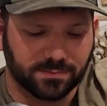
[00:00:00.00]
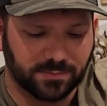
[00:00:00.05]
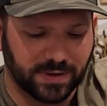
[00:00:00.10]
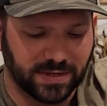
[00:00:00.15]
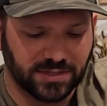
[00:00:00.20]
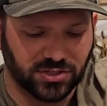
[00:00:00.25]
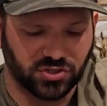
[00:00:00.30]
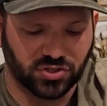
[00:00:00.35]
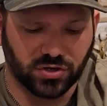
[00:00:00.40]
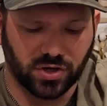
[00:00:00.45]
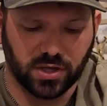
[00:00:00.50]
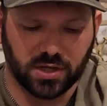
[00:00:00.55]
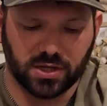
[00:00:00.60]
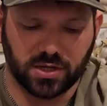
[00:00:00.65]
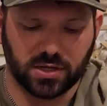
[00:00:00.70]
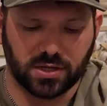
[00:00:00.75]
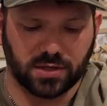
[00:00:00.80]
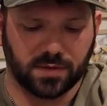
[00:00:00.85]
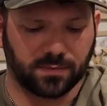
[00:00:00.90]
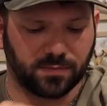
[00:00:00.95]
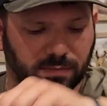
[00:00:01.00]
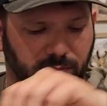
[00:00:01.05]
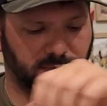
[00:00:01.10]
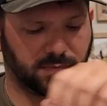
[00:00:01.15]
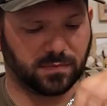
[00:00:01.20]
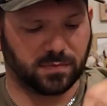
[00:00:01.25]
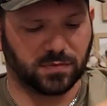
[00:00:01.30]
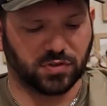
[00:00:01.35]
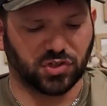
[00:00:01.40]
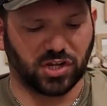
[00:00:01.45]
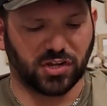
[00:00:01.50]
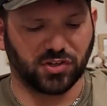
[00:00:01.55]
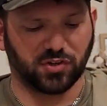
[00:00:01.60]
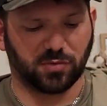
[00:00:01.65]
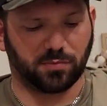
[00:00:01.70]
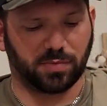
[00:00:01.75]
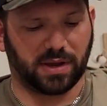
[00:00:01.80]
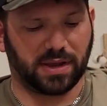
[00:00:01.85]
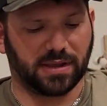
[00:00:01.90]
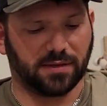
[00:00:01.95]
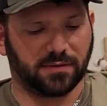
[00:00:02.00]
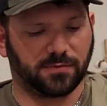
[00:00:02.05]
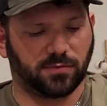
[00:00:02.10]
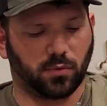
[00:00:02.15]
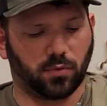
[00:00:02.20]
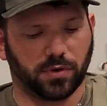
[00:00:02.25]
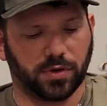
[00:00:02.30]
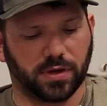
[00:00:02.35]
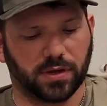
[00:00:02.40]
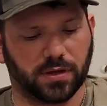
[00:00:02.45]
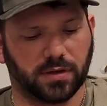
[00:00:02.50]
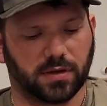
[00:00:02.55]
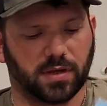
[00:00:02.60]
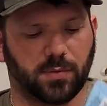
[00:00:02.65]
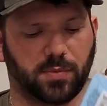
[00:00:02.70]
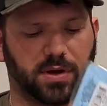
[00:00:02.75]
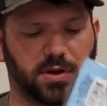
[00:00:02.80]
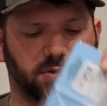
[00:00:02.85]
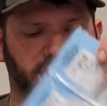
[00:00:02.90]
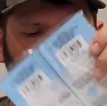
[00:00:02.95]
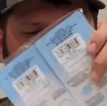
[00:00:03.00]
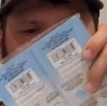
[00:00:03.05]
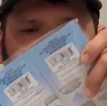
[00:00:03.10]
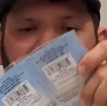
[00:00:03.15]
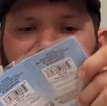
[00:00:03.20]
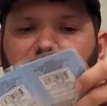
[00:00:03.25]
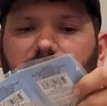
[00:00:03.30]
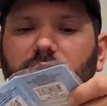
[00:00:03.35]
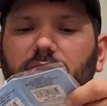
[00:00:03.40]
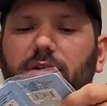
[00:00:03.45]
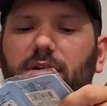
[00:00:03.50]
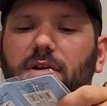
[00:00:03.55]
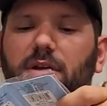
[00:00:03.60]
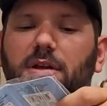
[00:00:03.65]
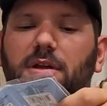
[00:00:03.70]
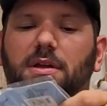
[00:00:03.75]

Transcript: Might change a bite for you compared to a standard